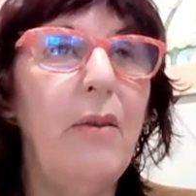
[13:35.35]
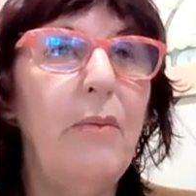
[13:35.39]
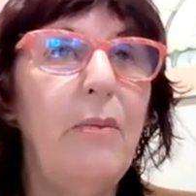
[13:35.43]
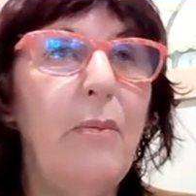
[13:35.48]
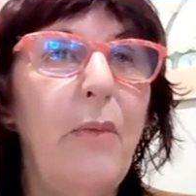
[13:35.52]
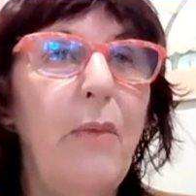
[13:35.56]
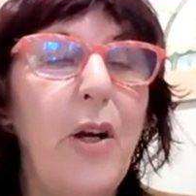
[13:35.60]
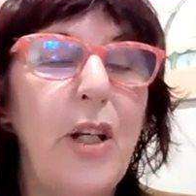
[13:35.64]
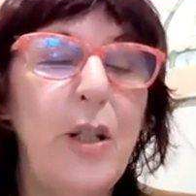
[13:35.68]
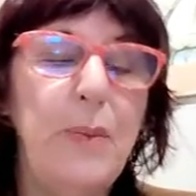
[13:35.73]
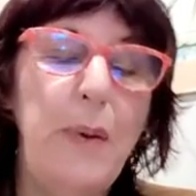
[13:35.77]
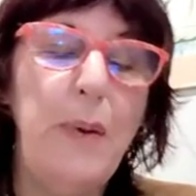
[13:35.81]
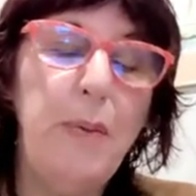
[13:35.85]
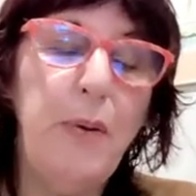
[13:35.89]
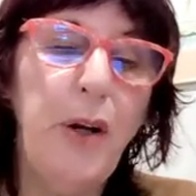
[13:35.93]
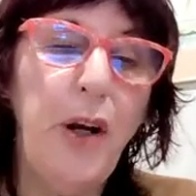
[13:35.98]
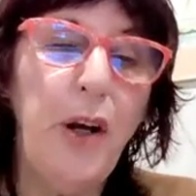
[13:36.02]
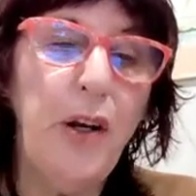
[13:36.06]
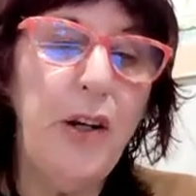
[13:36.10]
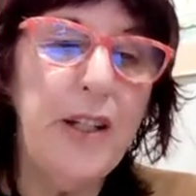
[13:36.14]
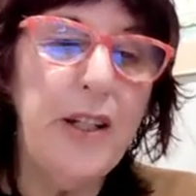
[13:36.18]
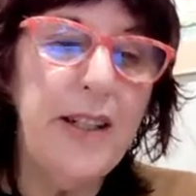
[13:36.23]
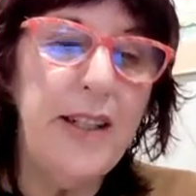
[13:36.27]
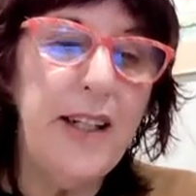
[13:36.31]
most people
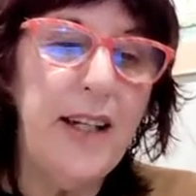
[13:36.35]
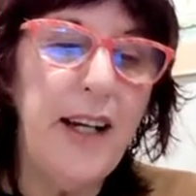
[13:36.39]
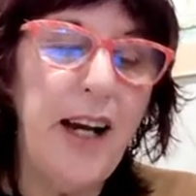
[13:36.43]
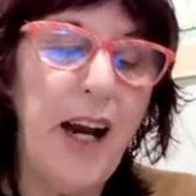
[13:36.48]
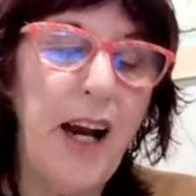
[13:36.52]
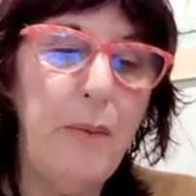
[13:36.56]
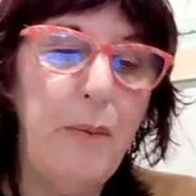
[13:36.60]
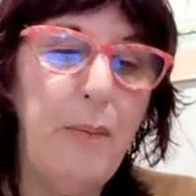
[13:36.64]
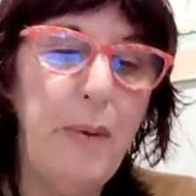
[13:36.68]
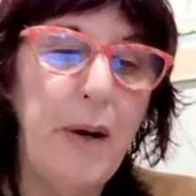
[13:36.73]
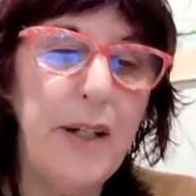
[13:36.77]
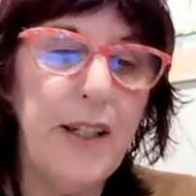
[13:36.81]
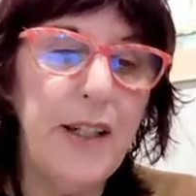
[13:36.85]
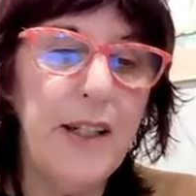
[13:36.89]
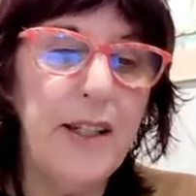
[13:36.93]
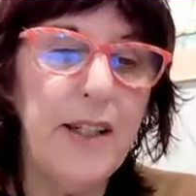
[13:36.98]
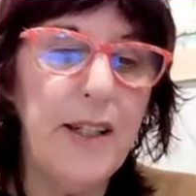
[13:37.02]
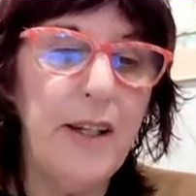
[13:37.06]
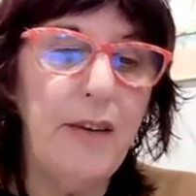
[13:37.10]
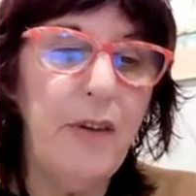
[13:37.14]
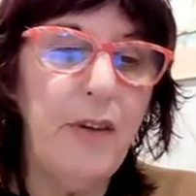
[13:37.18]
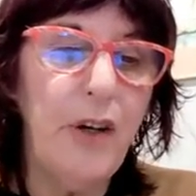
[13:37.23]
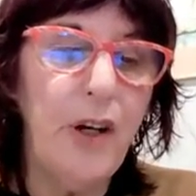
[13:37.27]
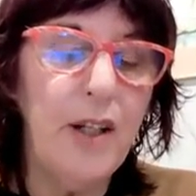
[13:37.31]
go to see a chiropractor because
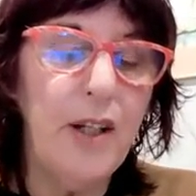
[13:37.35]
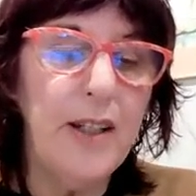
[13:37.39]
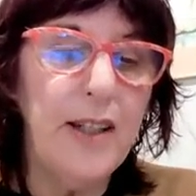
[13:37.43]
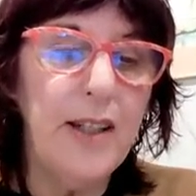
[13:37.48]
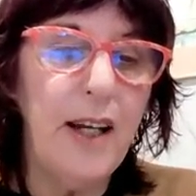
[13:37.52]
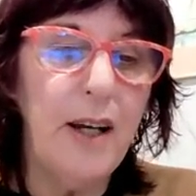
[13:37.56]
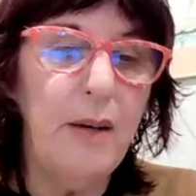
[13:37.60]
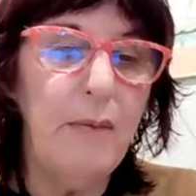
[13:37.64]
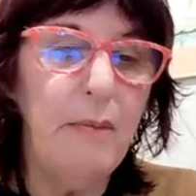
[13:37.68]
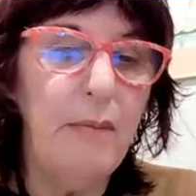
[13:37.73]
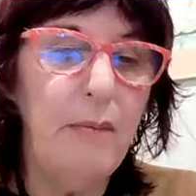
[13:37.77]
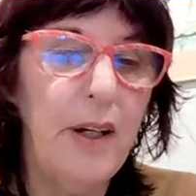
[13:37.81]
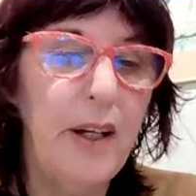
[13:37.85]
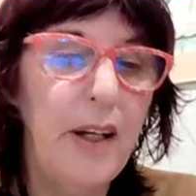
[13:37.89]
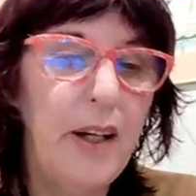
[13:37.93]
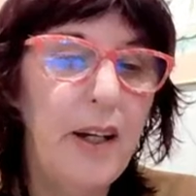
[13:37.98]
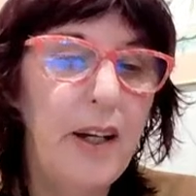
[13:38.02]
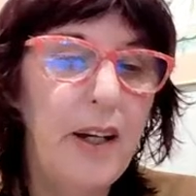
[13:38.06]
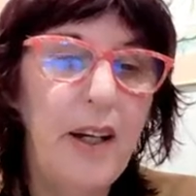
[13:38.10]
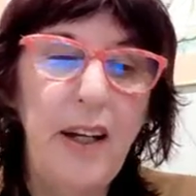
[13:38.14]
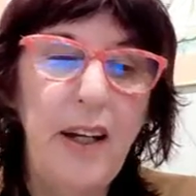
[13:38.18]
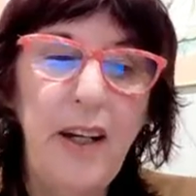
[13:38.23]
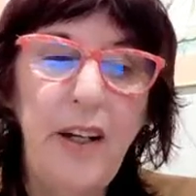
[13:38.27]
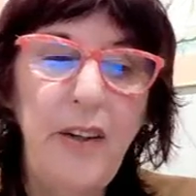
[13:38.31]
they've got some,
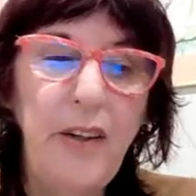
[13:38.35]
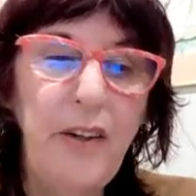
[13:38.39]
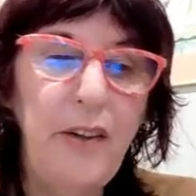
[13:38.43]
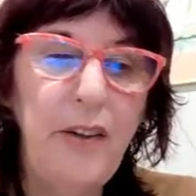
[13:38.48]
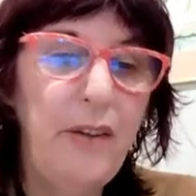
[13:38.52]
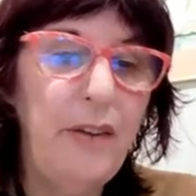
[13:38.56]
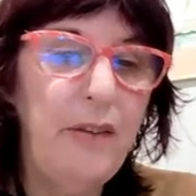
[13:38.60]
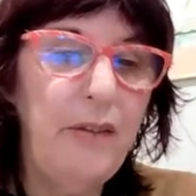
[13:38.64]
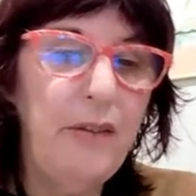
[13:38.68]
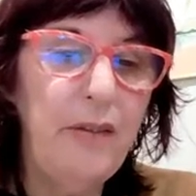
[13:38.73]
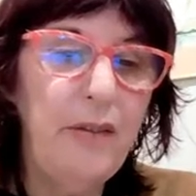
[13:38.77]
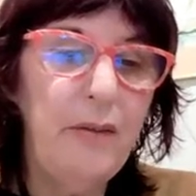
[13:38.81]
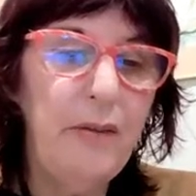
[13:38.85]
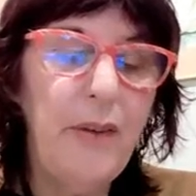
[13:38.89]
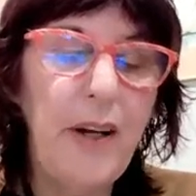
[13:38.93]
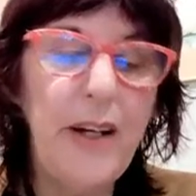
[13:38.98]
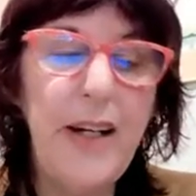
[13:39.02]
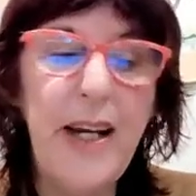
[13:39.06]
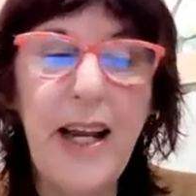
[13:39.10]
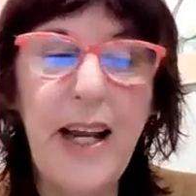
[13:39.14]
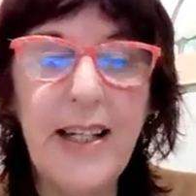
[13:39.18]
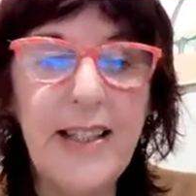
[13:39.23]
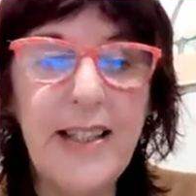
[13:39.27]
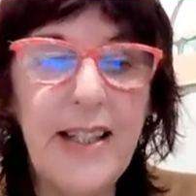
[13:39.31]
my
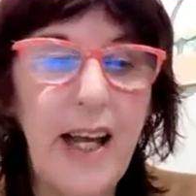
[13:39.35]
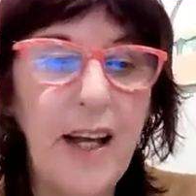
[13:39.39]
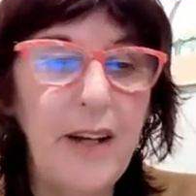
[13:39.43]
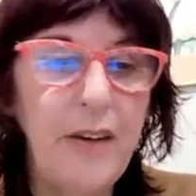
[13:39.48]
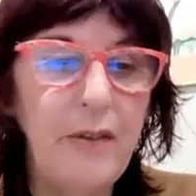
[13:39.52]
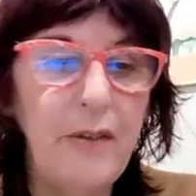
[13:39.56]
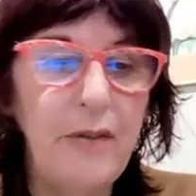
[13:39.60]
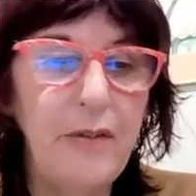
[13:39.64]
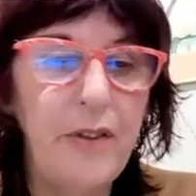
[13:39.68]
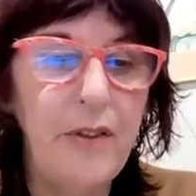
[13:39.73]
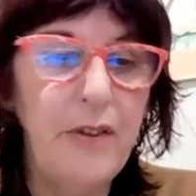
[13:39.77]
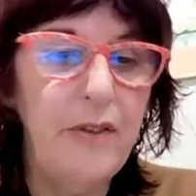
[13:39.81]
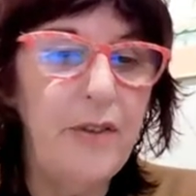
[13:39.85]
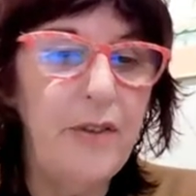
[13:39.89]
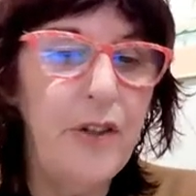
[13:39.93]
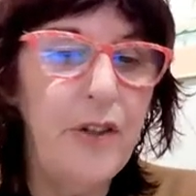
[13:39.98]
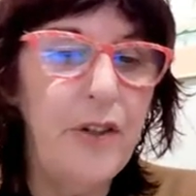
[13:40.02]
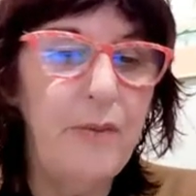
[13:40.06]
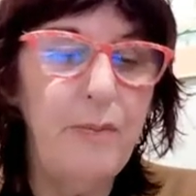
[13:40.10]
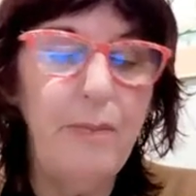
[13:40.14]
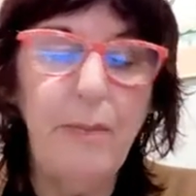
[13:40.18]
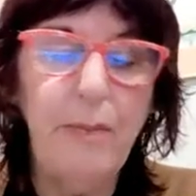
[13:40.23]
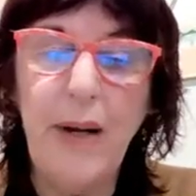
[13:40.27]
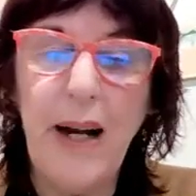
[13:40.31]
neck's out of
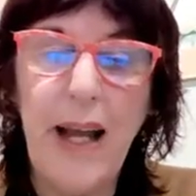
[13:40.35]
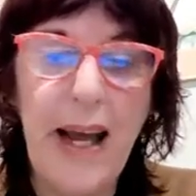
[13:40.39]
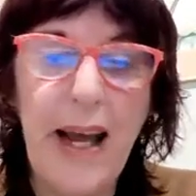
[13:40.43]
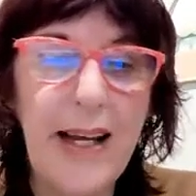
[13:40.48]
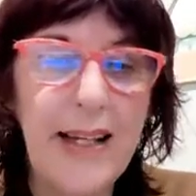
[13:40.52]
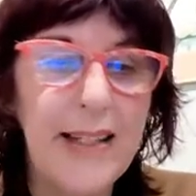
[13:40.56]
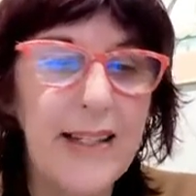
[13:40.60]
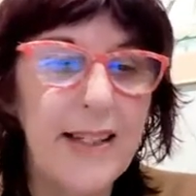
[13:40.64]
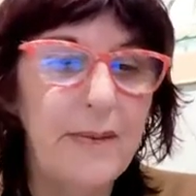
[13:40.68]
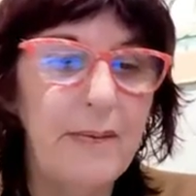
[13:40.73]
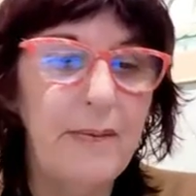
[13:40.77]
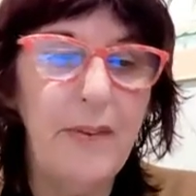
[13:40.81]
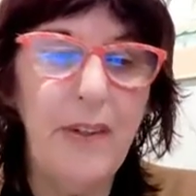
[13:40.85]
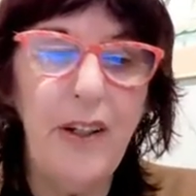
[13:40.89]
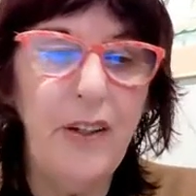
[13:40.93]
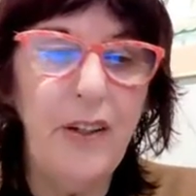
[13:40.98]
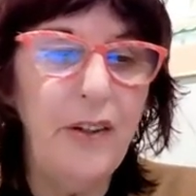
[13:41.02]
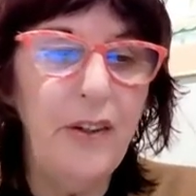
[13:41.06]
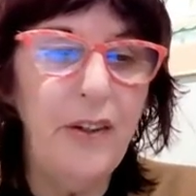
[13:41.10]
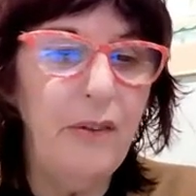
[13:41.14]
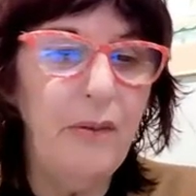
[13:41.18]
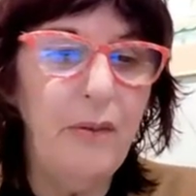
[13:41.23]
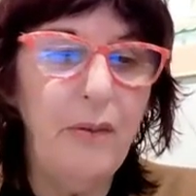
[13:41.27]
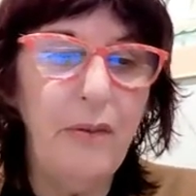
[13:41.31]
place,
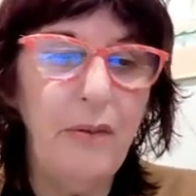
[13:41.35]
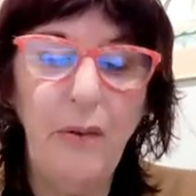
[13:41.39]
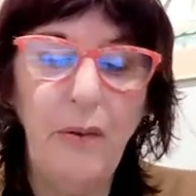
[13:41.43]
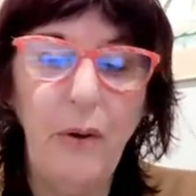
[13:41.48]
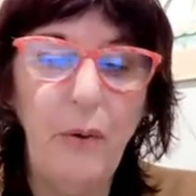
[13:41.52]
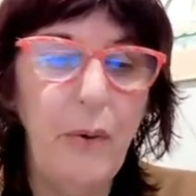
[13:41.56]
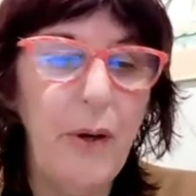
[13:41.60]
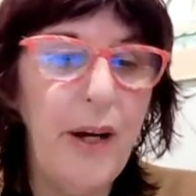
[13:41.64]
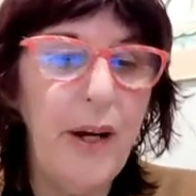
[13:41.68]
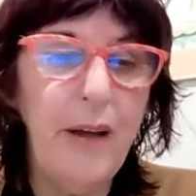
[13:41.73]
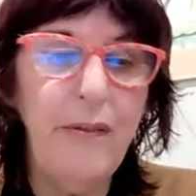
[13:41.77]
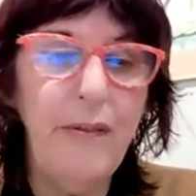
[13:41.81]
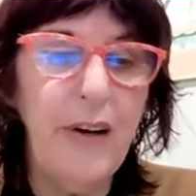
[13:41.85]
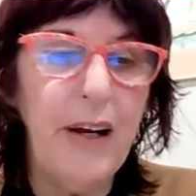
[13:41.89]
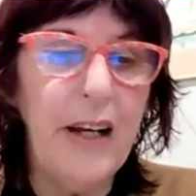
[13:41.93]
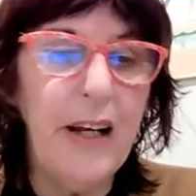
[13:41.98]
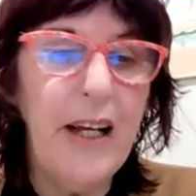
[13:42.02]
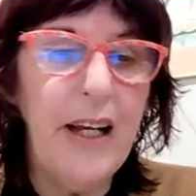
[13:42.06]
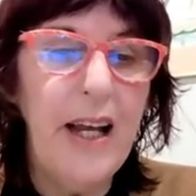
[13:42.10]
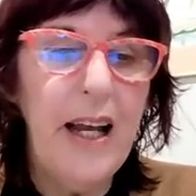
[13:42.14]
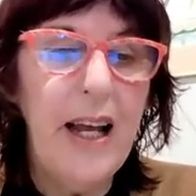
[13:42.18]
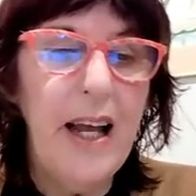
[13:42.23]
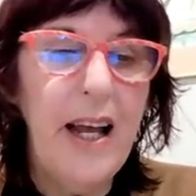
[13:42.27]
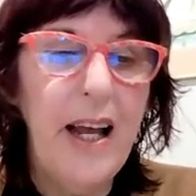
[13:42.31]
or
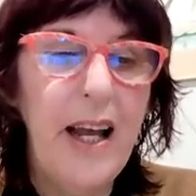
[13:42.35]
whatever.